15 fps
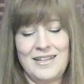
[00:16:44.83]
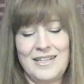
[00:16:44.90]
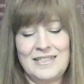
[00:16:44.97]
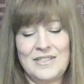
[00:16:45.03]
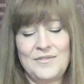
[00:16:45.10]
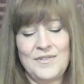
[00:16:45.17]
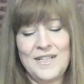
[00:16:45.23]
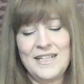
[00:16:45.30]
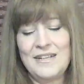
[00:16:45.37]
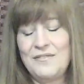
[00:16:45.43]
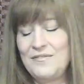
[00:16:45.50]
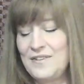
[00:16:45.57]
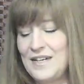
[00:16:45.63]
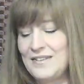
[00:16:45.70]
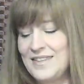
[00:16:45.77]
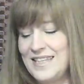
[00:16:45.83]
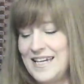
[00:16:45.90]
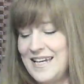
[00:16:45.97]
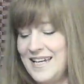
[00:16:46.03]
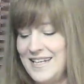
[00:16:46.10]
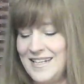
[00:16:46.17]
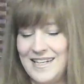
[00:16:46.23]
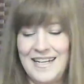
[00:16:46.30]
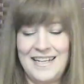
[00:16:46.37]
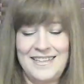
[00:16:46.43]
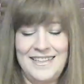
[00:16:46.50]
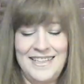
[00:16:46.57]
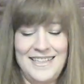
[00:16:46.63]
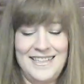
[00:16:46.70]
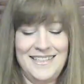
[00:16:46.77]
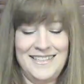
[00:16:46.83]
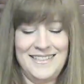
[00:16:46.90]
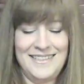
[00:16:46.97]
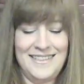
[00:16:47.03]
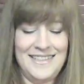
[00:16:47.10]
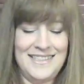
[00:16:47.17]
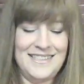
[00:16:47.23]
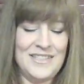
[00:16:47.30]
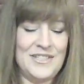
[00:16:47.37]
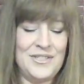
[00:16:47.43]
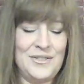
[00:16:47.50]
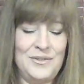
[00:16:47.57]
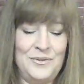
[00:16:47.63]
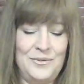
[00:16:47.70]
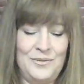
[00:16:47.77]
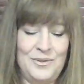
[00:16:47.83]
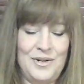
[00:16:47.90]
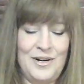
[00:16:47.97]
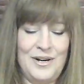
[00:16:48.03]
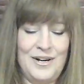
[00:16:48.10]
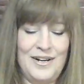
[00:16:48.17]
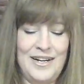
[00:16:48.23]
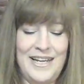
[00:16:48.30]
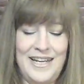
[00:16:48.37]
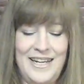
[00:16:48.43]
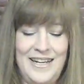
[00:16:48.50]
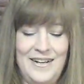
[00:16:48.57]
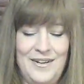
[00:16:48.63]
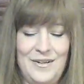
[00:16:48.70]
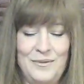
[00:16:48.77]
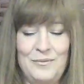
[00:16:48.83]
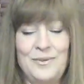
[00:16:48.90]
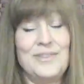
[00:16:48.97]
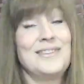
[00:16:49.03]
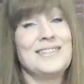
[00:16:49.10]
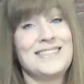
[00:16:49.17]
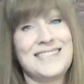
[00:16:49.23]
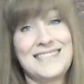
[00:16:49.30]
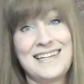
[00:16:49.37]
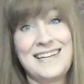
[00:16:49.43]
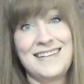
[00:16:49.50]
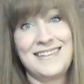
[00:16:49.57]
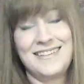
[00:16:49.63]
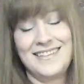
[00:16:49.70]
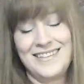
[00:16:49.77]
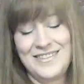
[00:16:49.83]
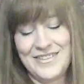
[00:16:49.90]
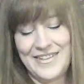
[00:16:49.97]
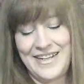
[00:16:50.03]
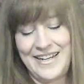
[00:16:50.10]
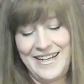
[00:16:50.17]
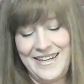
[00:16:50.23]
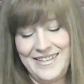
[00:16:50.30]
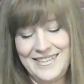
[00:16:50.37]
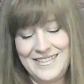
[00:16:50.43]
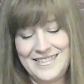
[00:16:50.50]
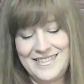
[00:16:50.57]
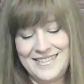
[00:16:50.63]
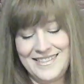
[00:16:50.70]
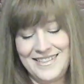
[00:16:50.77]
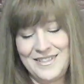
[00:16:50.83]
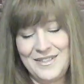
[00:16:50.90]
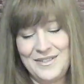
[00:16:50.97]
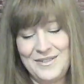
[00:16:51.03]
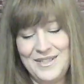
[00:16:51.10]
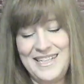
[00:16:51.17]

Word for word: it's funny I felt that, and then these two are here with the sun. Okay, so